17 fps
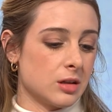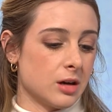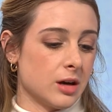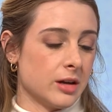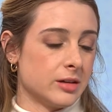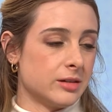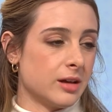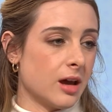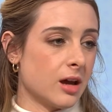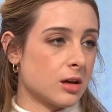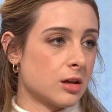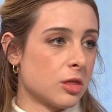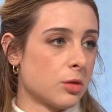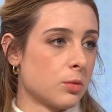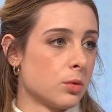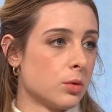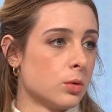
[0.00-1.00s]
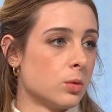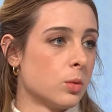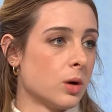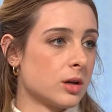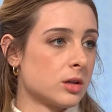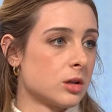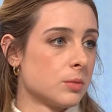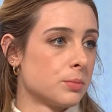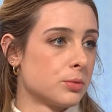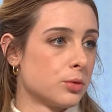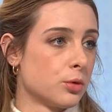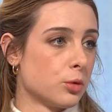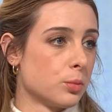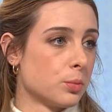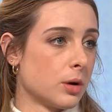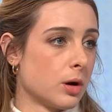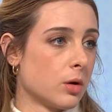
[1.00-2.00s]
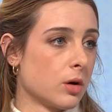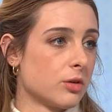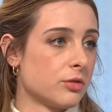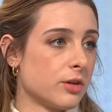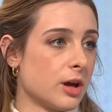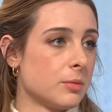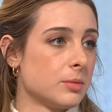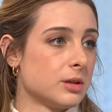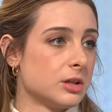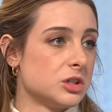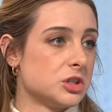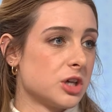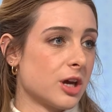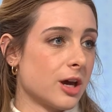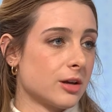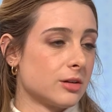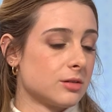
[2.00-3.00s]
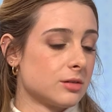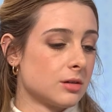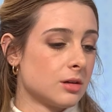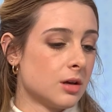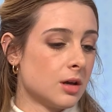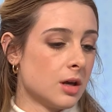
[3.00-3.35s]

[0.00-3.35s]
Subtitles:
attack through WhatsApp group, our family chat.